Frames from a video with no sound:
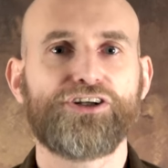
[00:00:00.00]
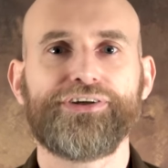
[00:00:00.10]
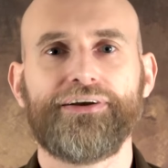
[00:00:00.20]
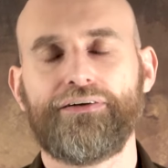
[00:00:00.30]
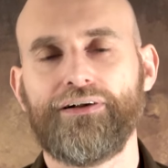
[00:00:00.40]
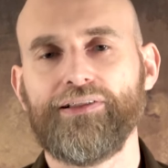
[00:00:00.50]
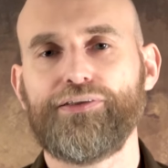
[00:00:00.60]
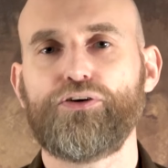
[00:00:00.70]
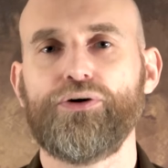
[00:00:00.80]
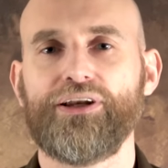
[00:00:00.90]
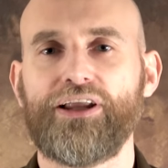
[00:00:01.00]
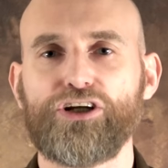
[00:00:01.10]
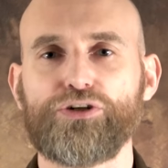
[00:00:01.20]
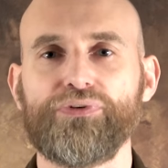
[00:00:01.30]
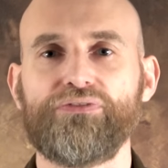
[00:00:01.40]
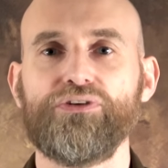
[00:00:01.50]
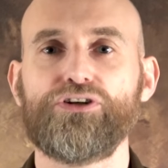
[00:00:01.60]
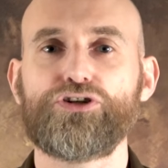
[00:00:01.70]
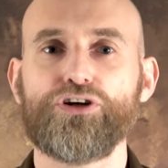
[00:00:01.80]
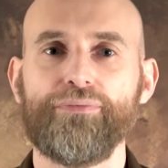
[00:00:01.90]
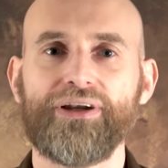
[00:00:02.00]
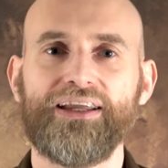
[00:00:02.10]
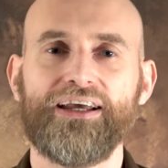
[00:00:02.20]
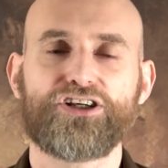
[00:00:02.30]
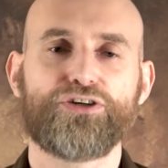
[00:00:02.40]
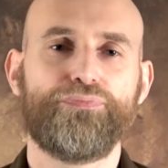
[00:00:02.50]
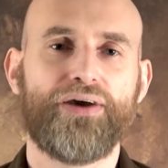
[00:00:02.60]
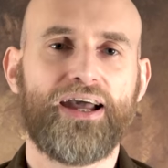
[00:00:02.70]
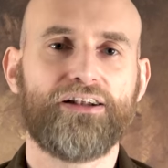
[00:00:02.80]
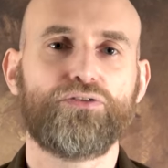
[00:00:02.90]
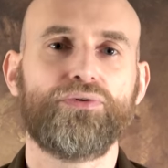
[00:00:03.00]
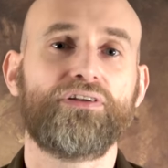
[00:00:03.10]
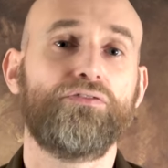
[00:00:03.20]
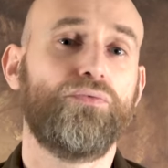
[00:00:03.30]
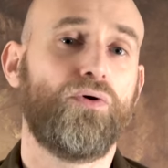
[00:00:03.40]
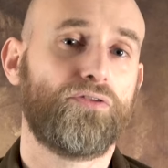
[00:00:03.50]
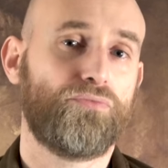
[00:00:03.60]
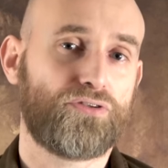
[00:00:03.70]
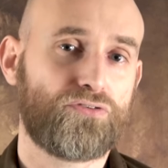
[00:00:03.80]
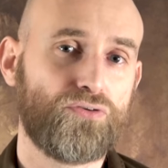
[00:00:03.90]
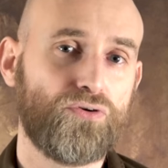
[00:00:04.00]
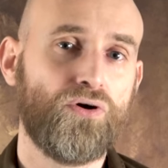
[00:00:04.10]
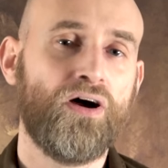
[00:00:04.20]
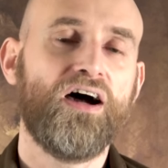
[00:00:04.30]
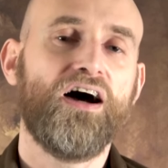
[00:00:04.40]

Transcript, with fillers: Generally, the coordination between Germany and Japan during the World War II